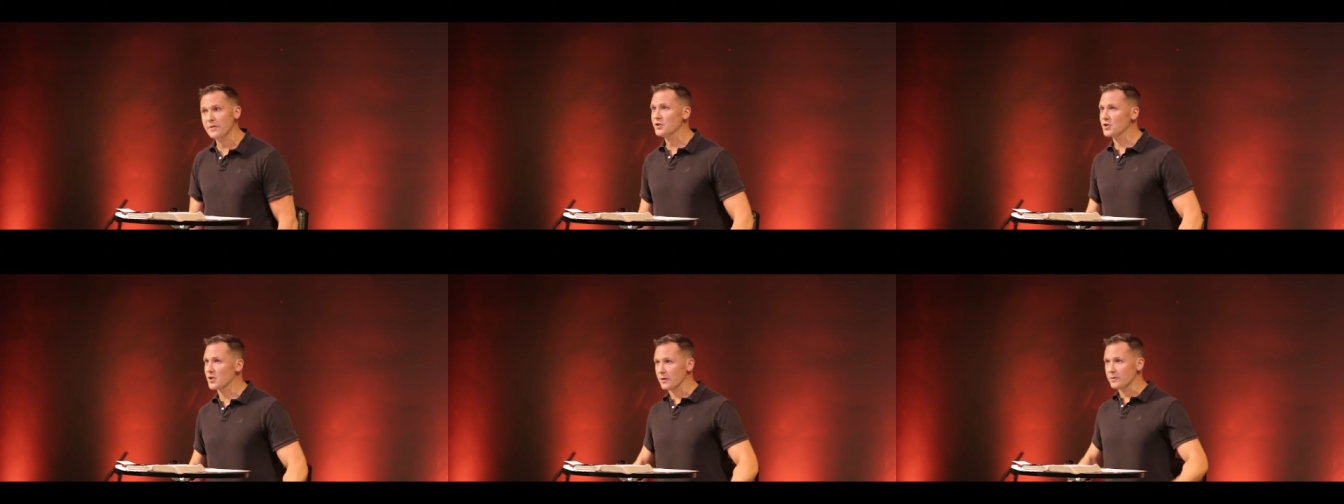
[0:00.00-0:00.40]

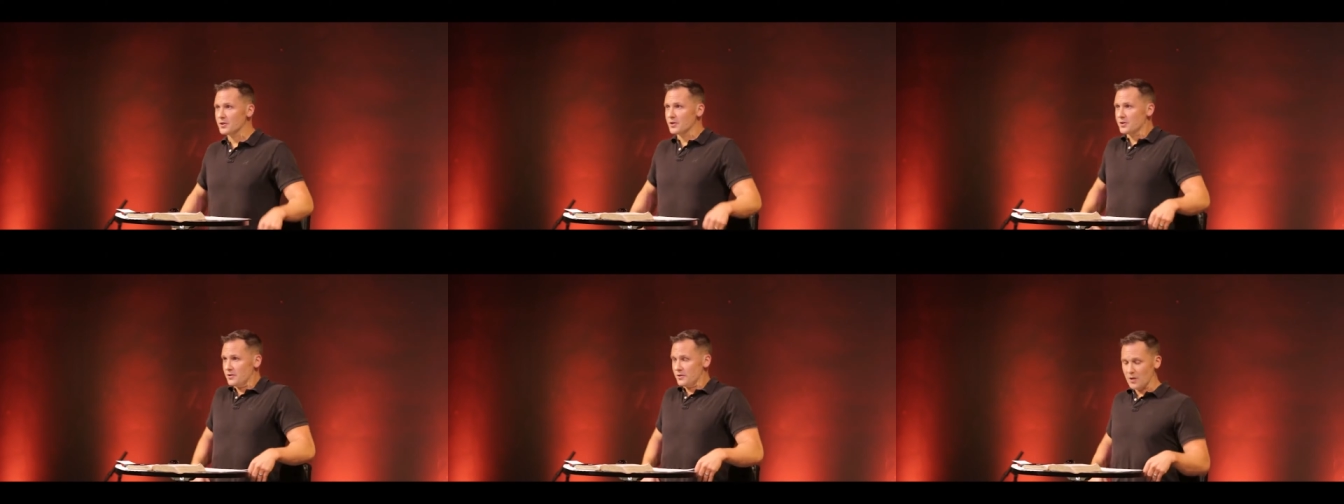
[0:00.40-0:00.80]
this church,
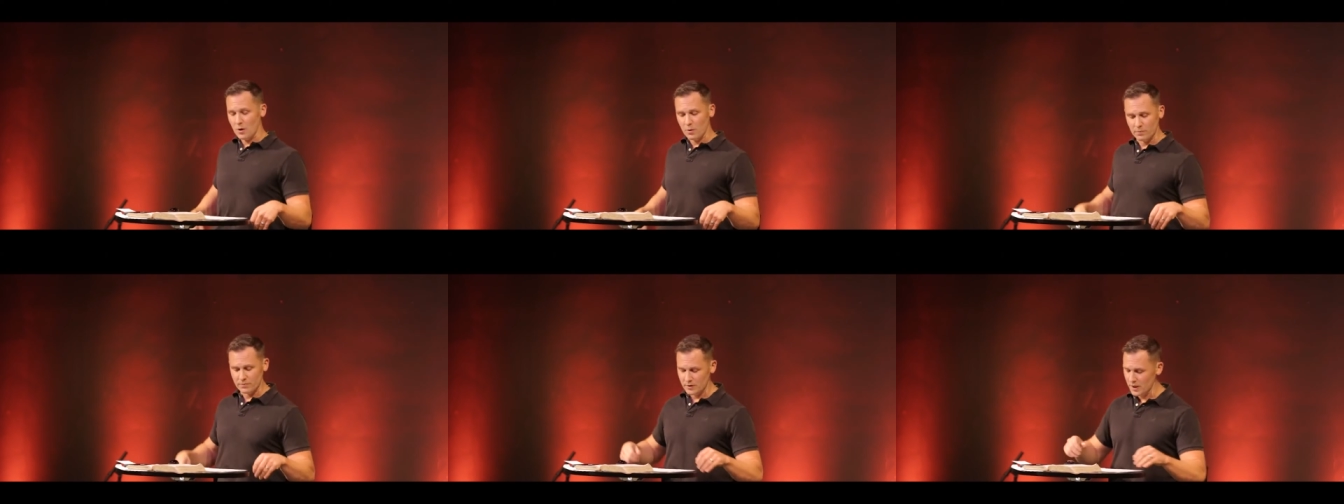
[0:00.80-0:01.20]

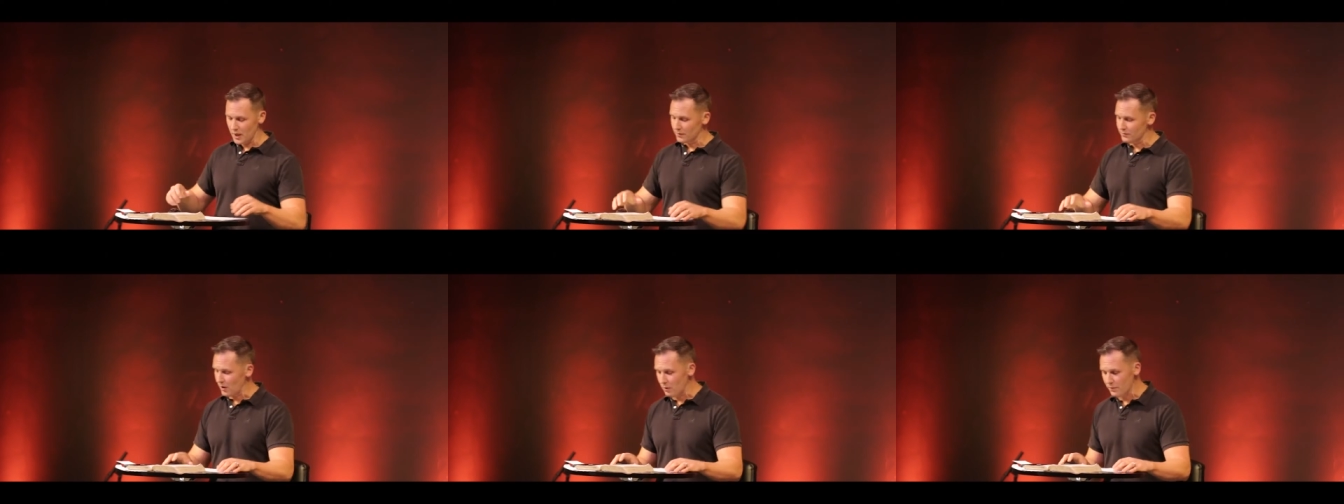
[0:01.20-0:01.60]
so you
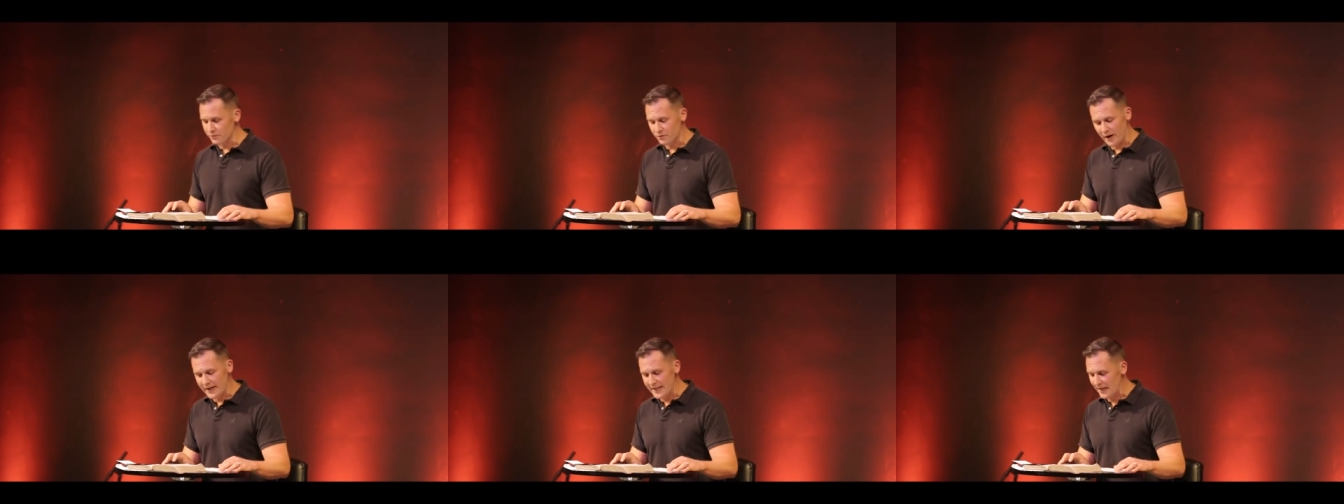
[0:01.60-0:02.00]
know, don't
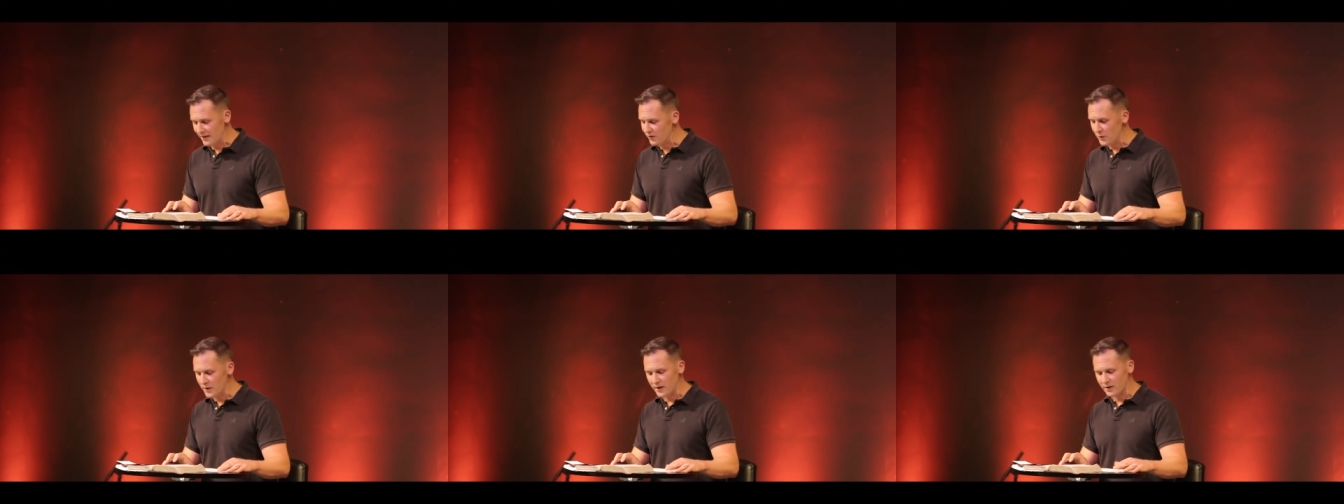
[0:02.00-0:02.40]
try to guess
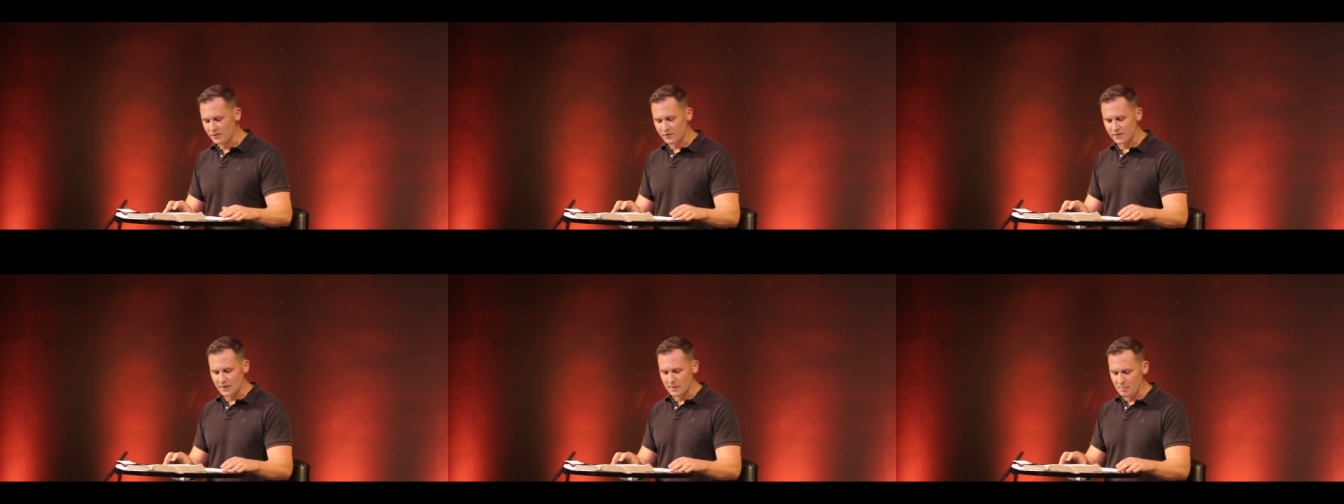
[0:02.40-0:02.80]
who it
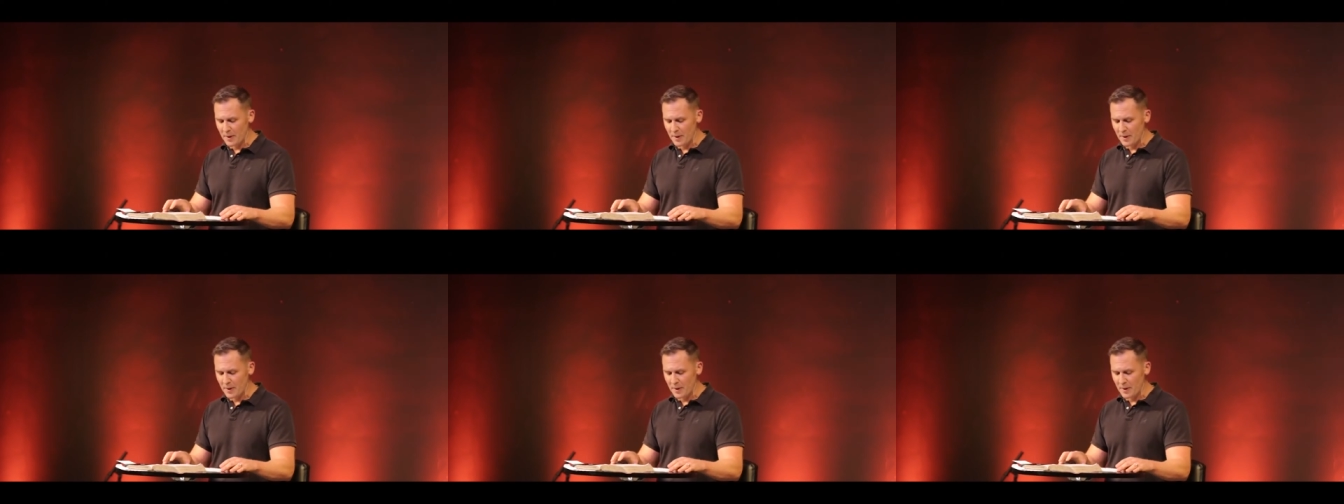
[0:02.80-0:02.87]
is.